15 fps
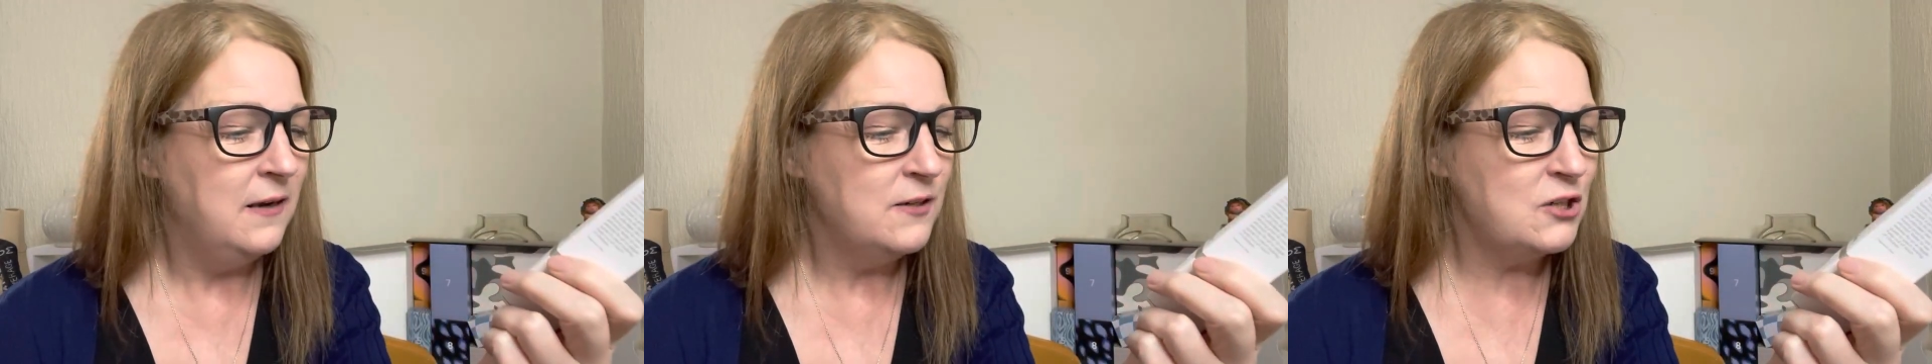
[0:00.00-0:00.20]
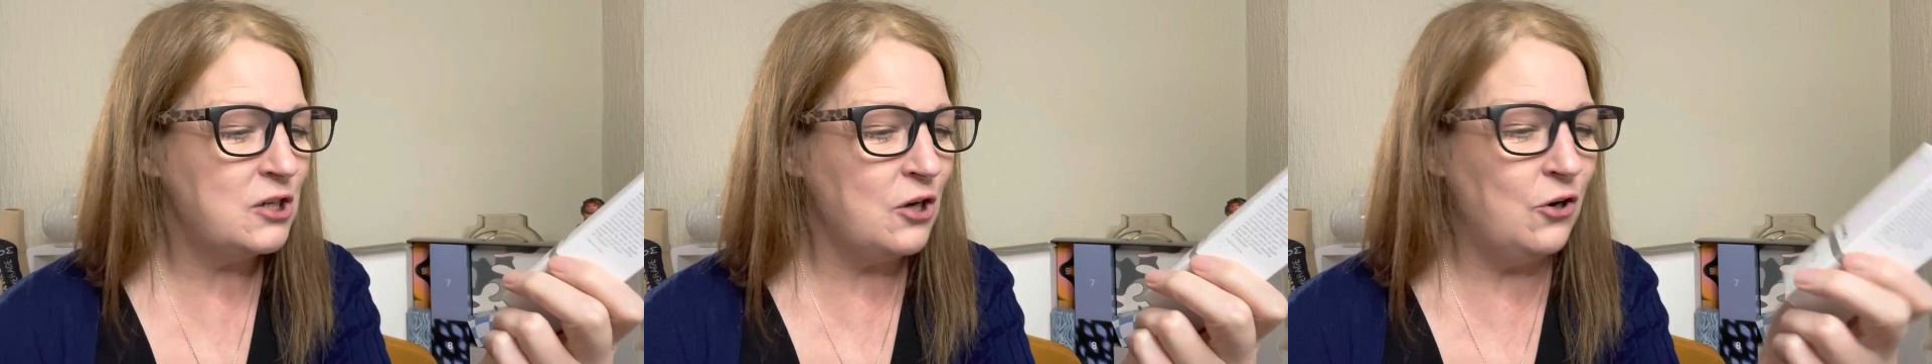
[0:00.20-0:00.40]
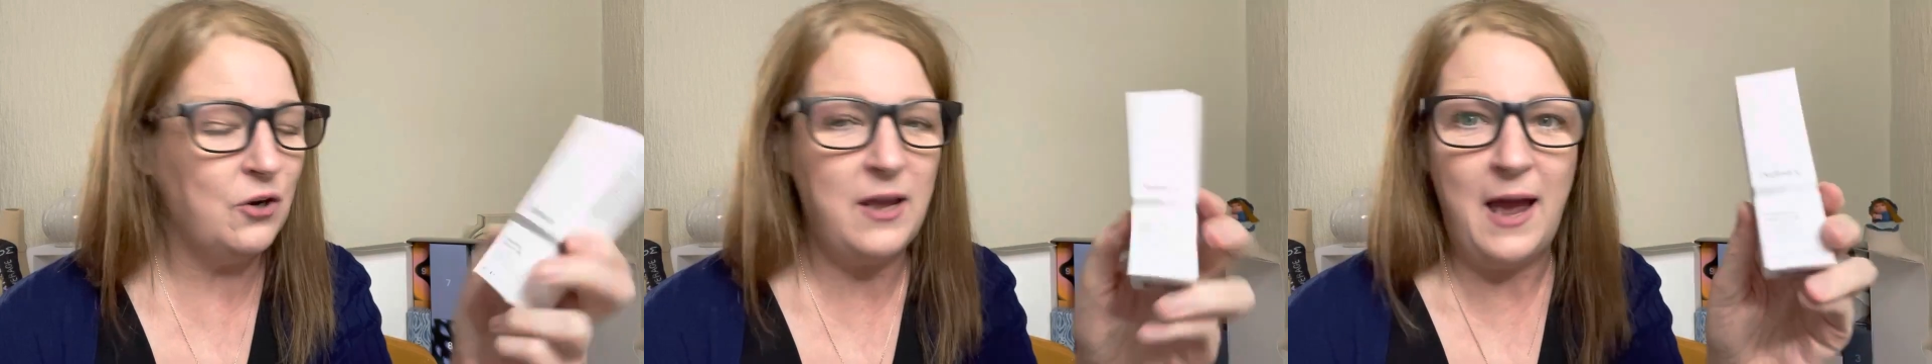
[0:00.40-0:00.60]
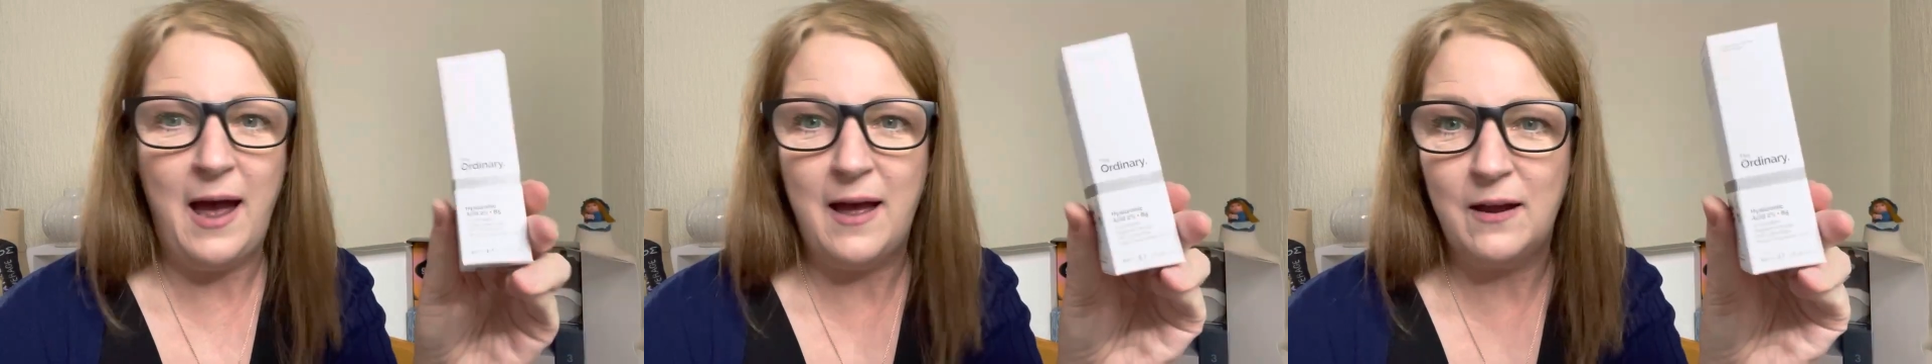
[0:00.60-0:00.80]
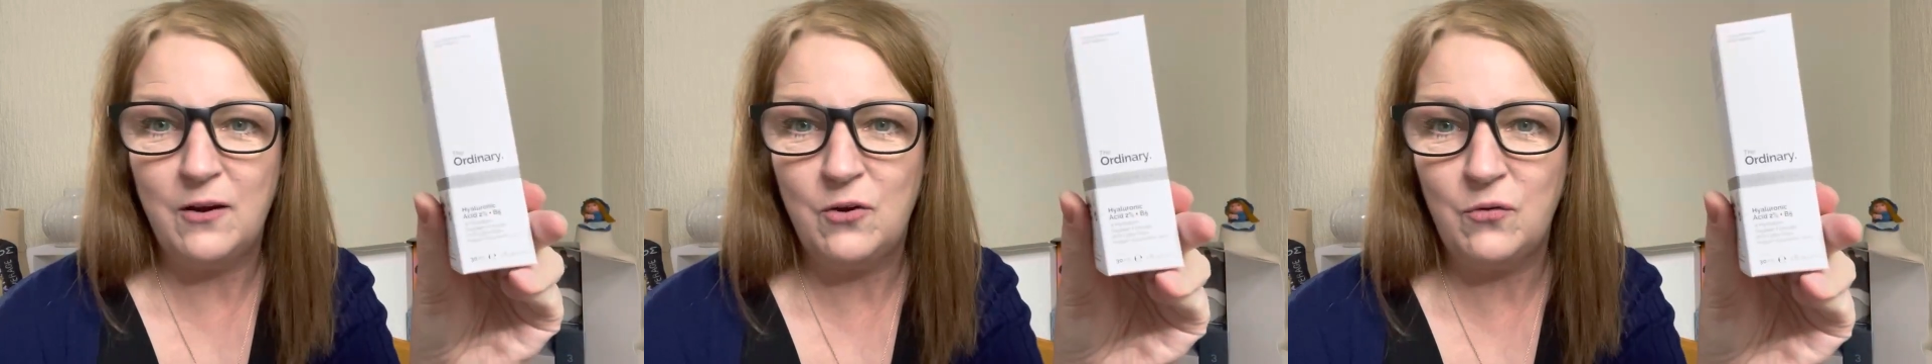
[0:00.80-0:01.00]
So,
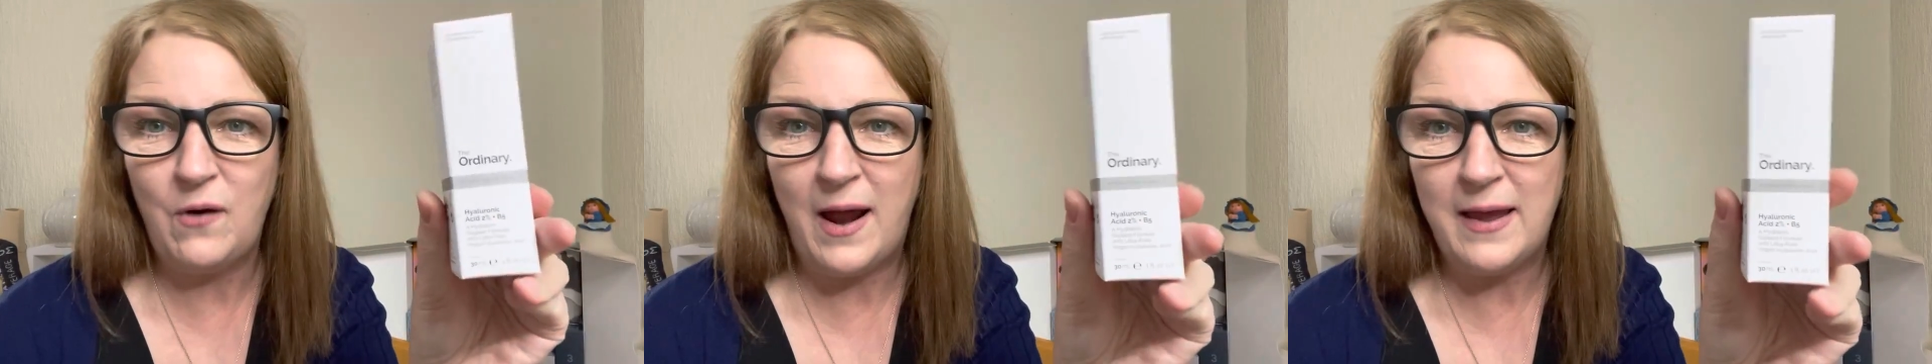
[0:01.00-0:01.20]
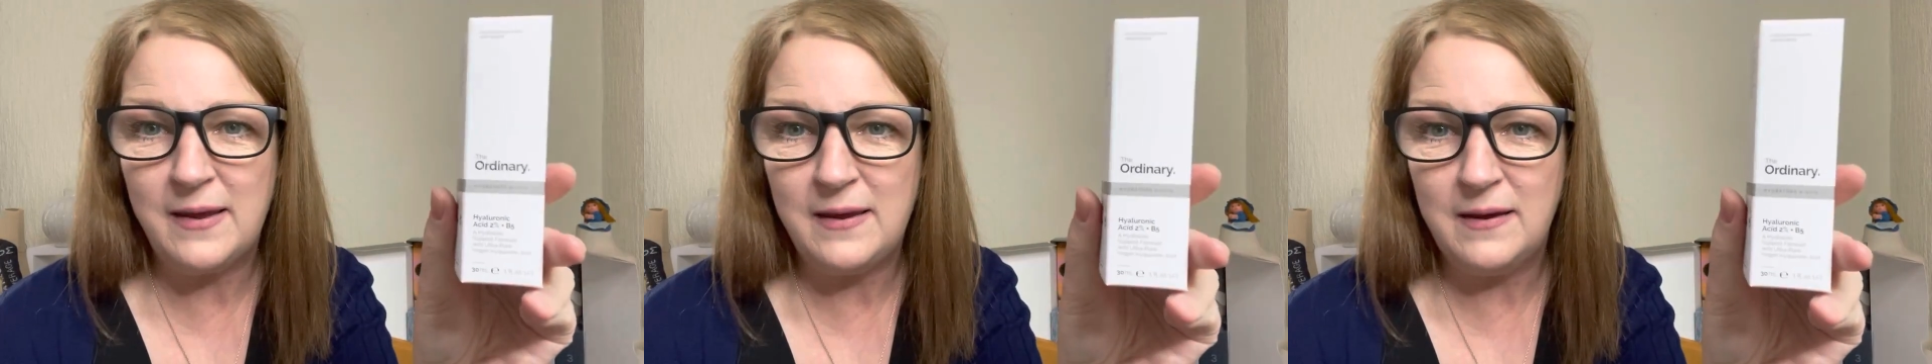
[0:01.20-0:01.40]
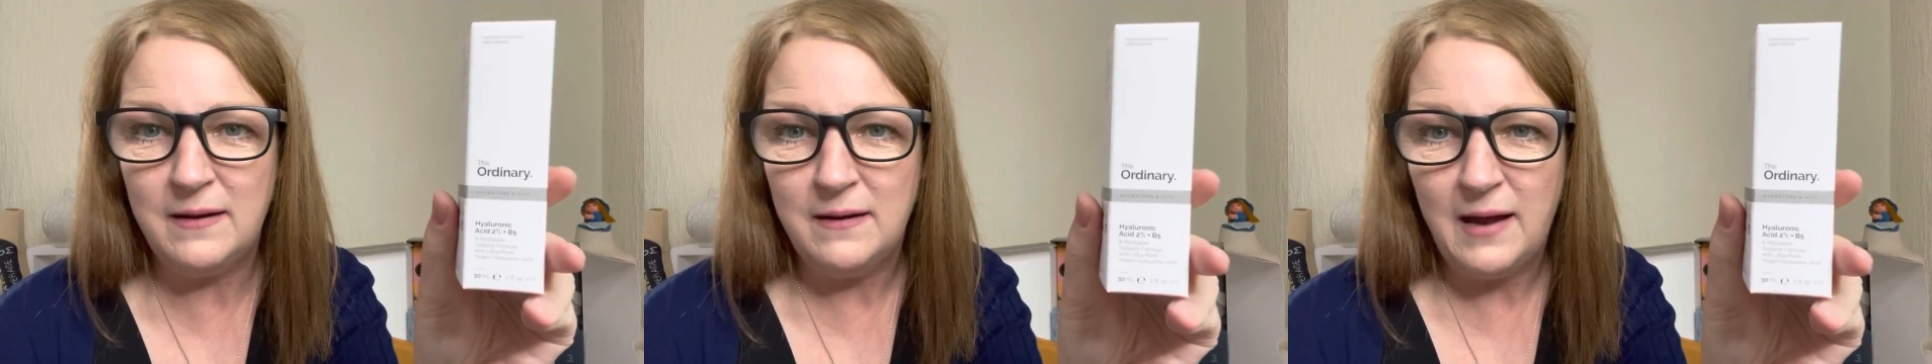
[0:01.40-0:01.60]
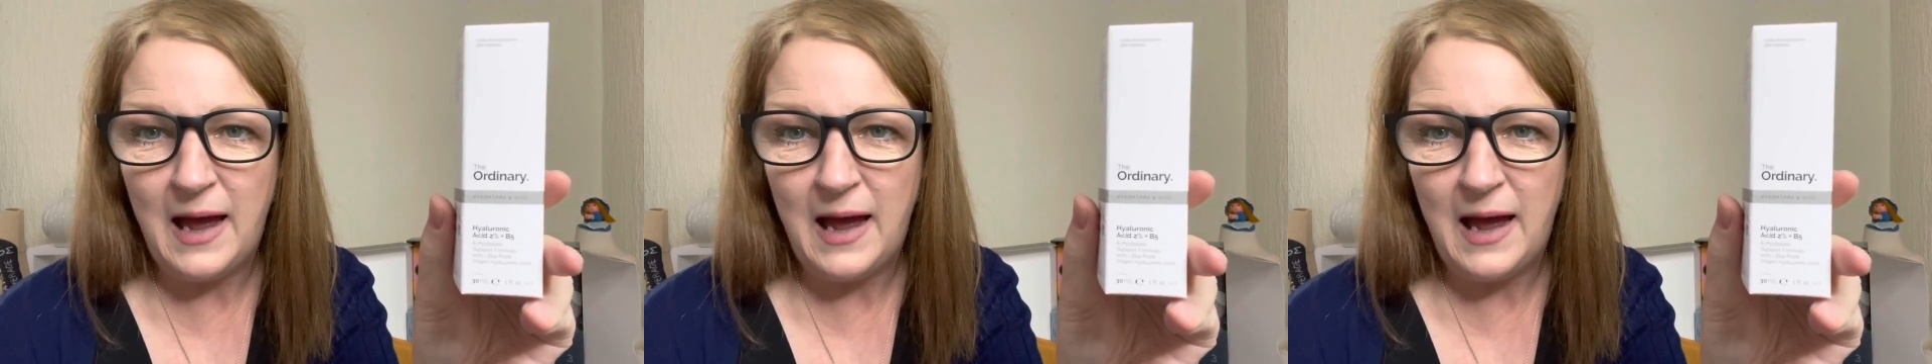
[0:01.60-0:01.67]
yeah, great.